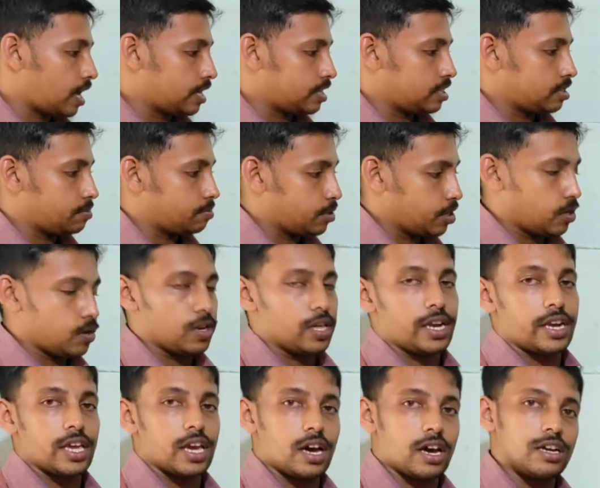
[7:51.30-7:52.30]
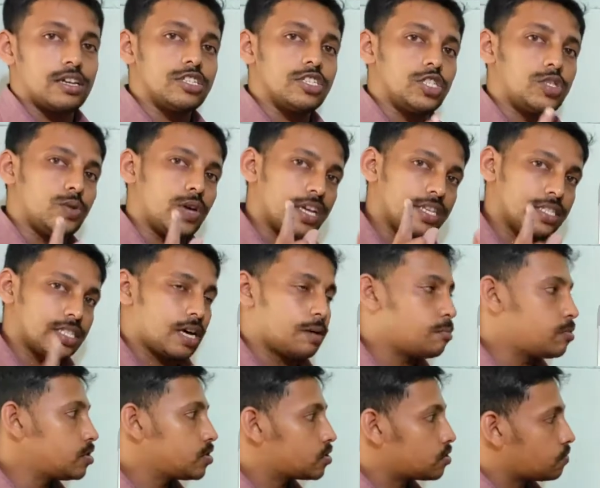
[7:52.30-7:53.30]
and Pinnularya are two
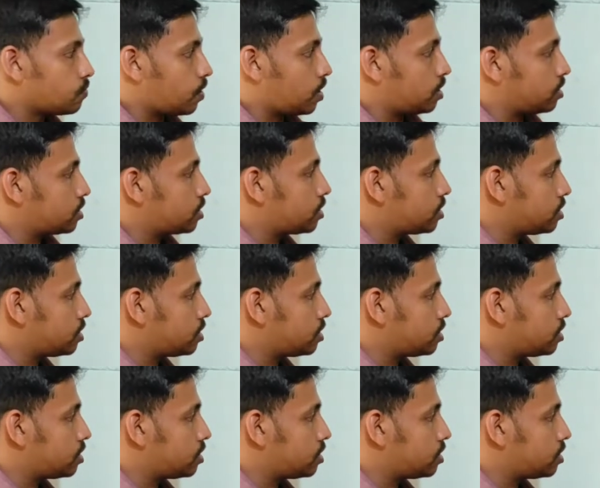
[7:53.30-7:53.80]
examples of what?